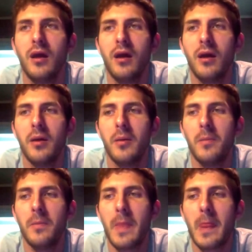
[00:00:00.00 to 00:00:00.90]

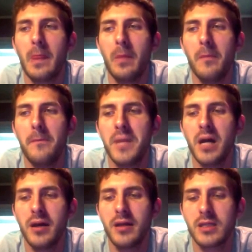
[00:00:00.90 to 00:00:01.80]

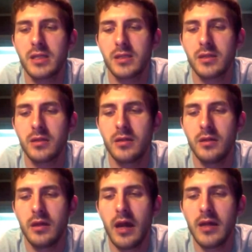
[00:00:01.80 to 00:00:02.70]
But
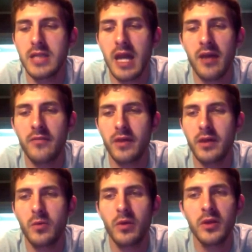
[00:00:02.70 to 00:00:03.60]
I just have
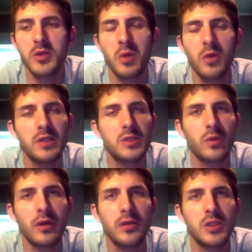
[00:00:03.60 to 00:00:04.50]
like one of those moments
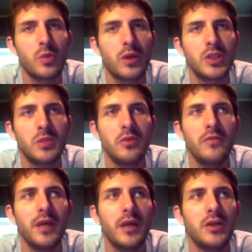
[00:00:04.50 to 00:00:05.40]
where you just watch the
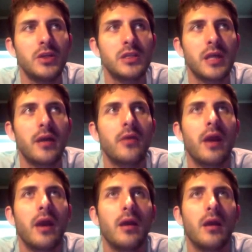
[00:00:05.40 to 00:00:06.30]
movie and you're just like,
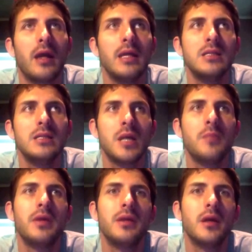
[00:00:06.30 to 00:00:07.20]
okay, I need
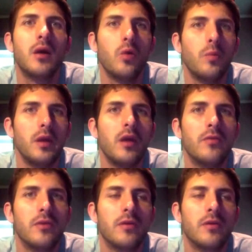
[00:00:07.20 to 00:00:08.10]
something to hold me
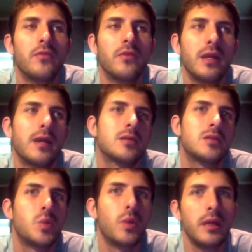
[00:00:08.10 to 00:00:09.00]
over for the
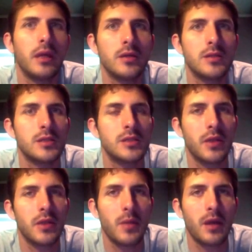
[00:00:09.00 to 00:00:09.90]
next 20 years until
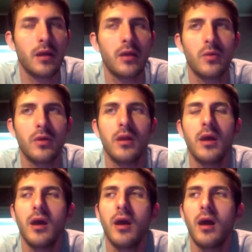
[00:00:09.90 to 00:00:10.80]
they make another one.
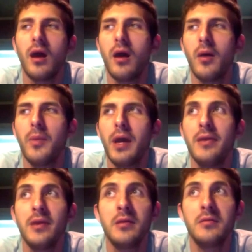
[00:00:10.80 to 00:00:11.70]

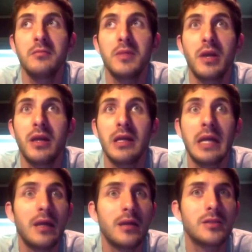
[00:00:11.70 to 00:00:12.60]
And then you kind of
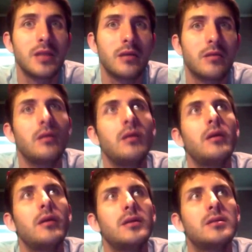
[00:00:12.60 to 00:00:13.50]
get it. It's like,
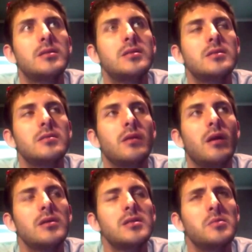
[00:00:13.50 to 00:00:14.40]
oh, that's
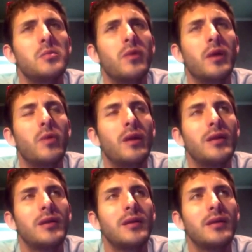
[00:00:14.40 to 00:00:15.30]
awesome. Like, why
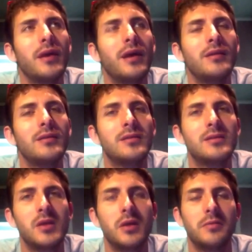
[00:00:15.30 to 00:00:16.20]
didn't I think of that?
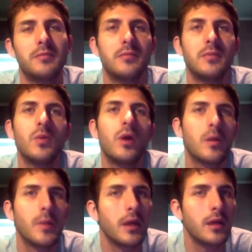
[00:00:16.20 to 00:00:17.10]
So you're
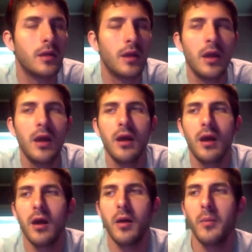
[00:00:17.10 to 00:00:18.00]
welcome again.
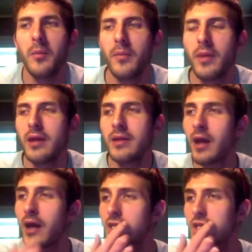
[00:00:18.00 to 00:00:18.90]
And
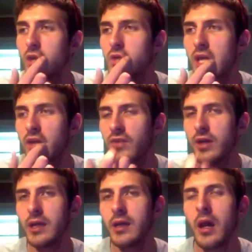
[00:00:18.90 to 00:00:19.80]
that I just thought was kind of
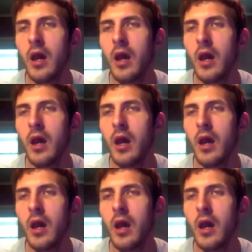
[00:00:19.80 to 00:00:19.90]
funny.